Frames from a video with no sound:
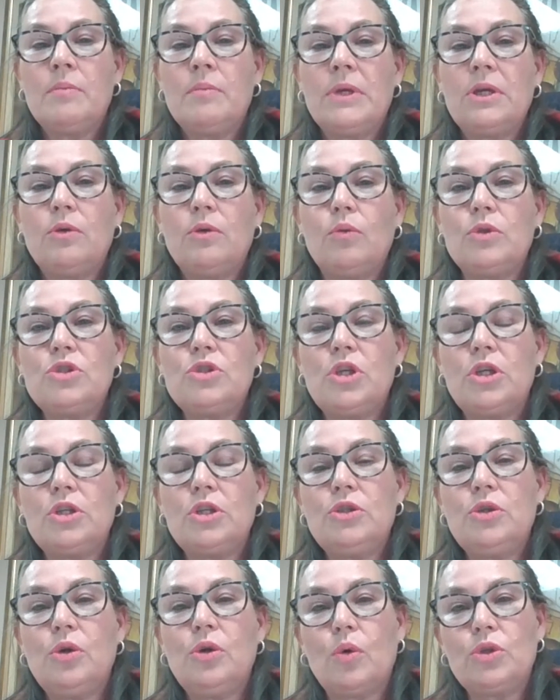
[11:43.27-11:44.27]
But it also
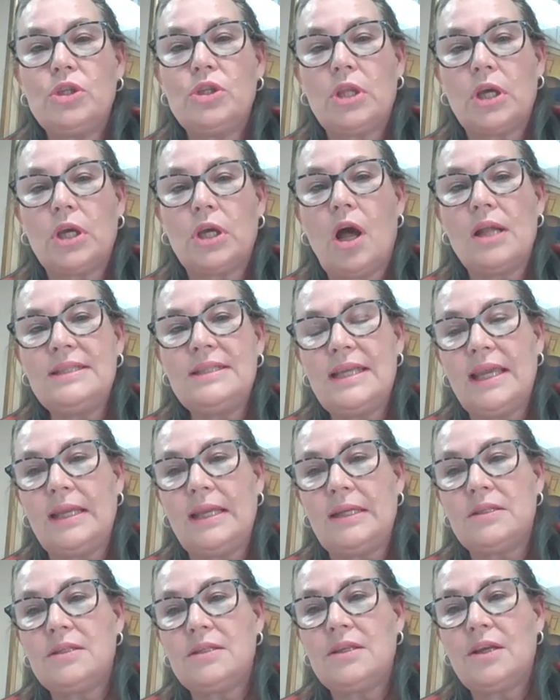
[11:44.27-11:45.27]
talked to the
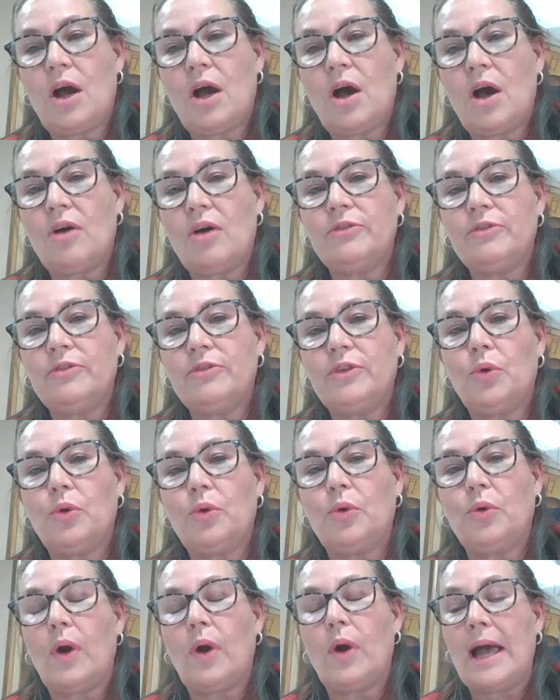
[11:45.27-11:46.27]
content of
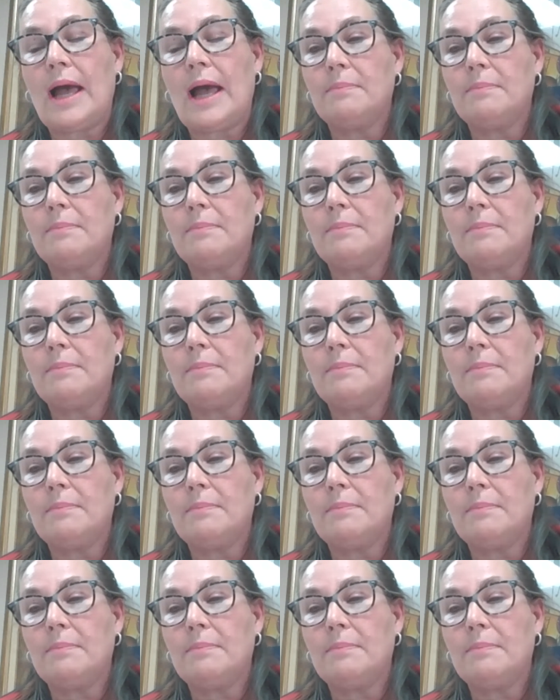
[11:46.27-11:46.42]
your